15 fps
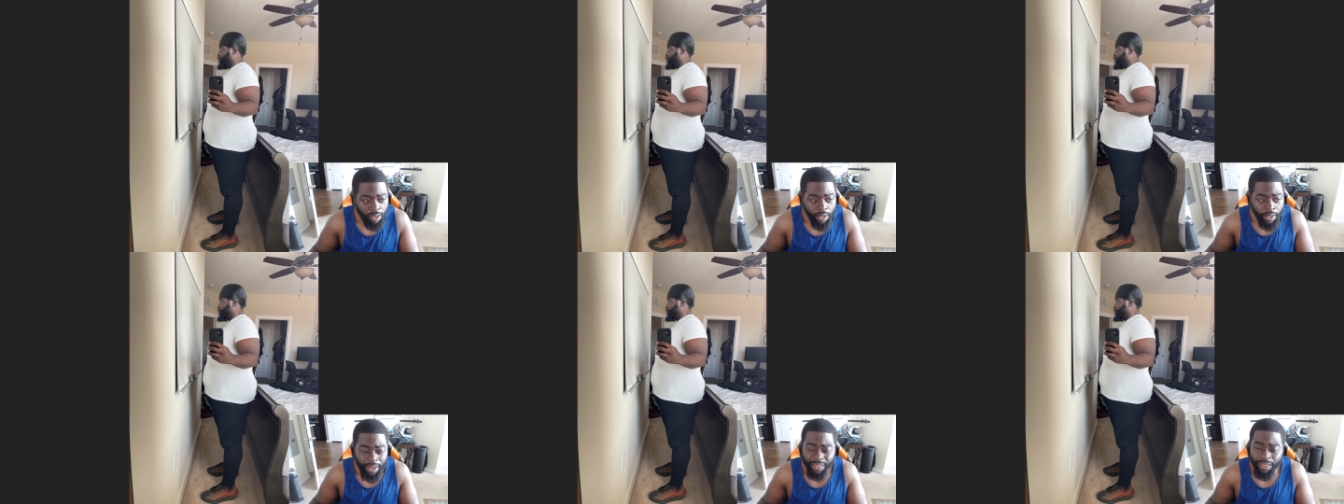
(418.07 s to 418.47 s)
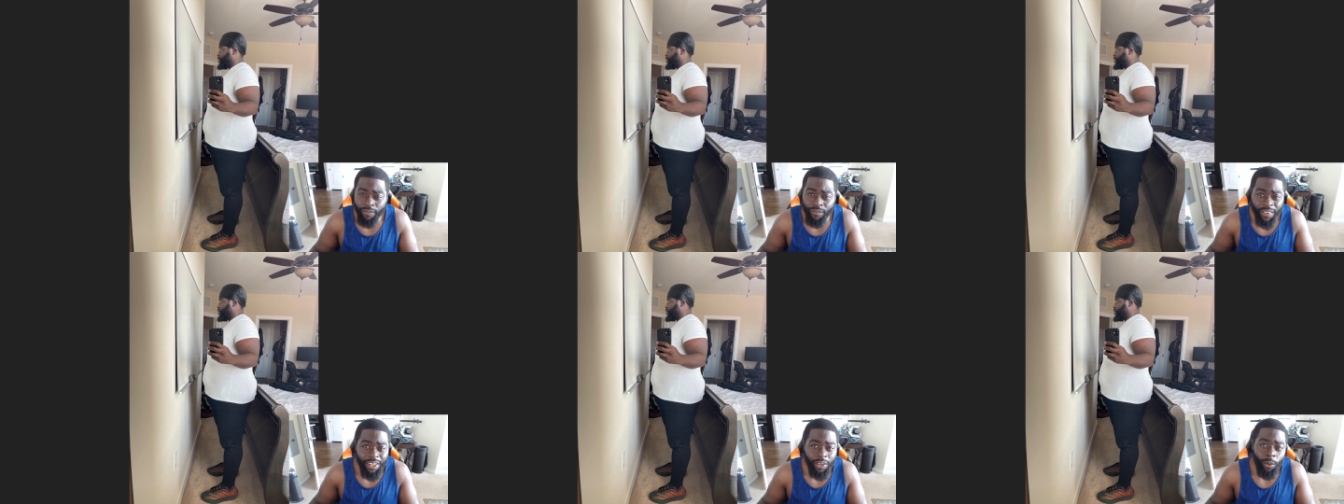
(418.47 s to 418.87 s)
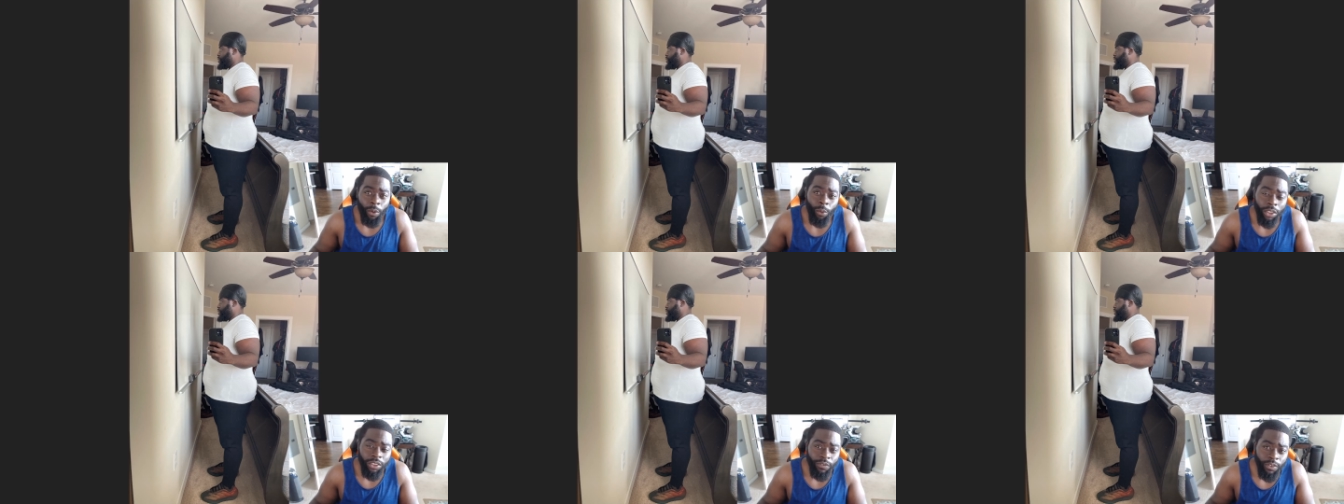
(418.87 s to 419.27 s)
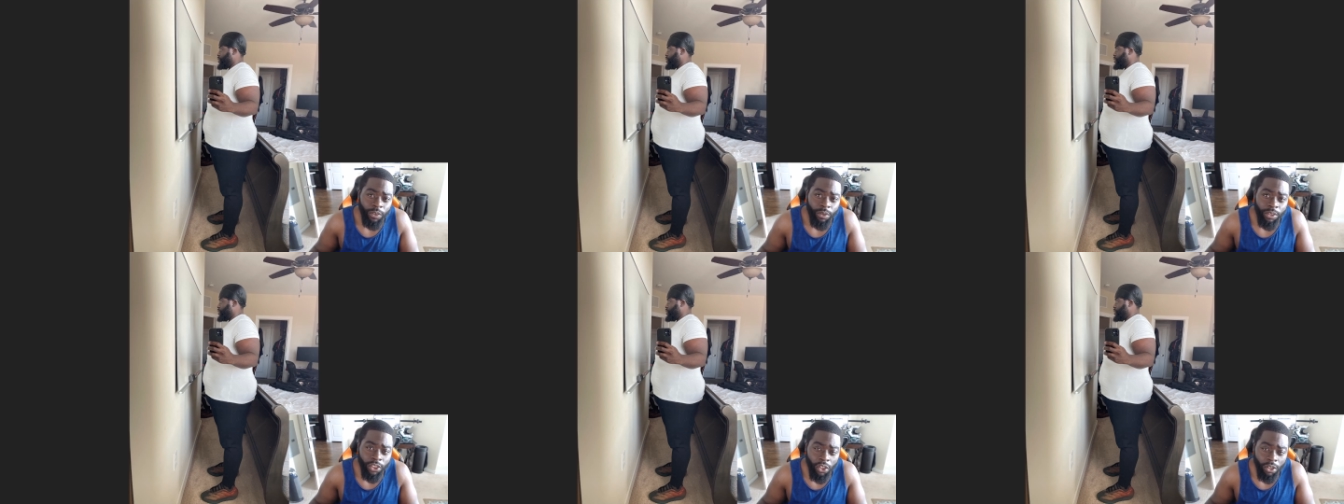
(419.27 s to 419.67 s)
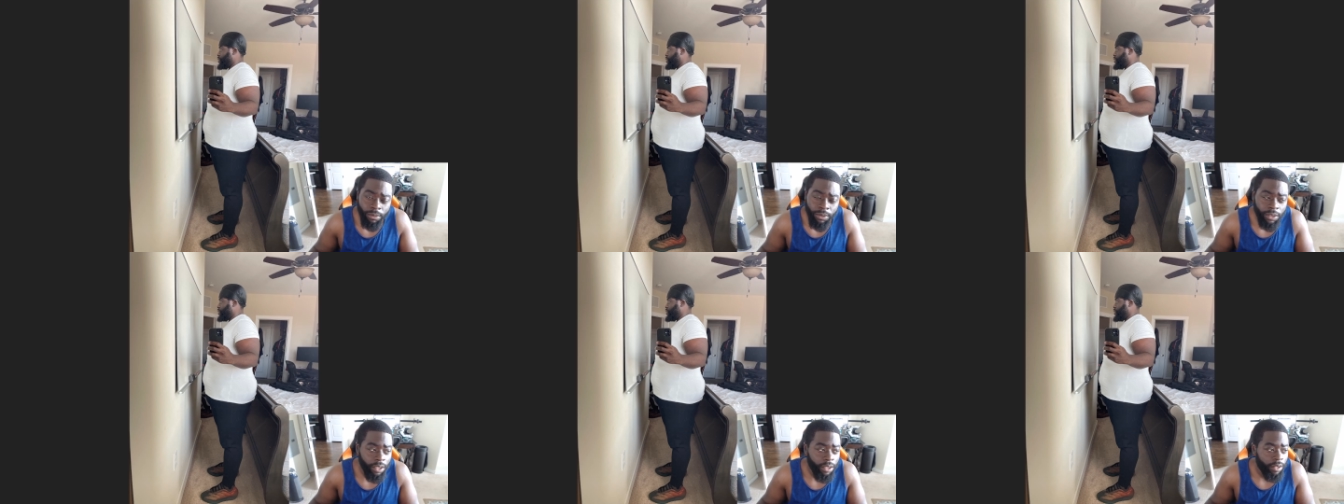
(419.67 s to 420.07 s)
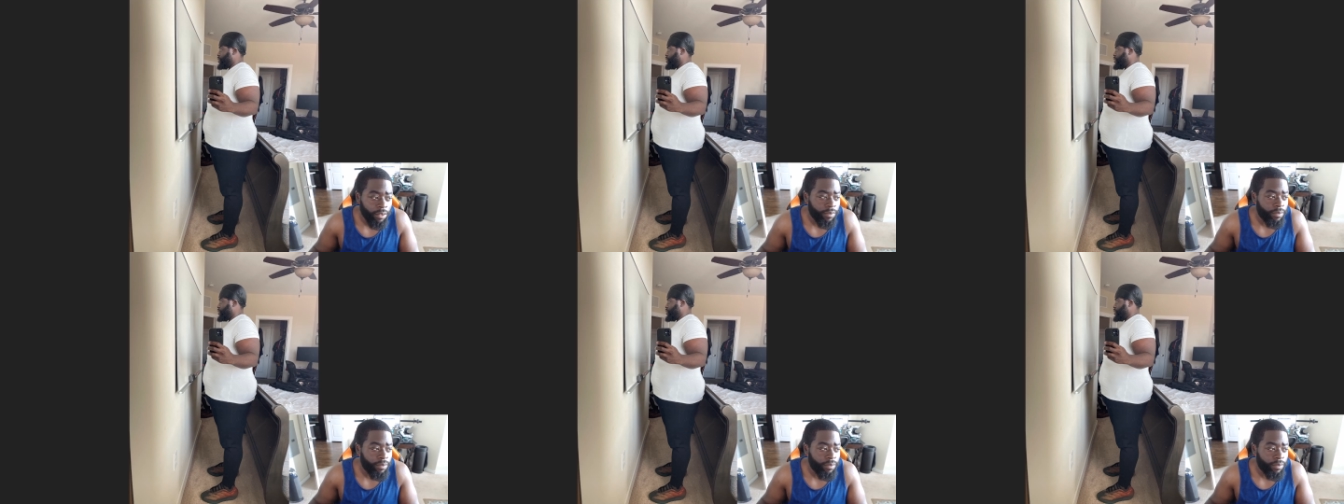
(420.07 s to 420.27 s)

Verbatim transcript: you have to find out what works for you in terms of,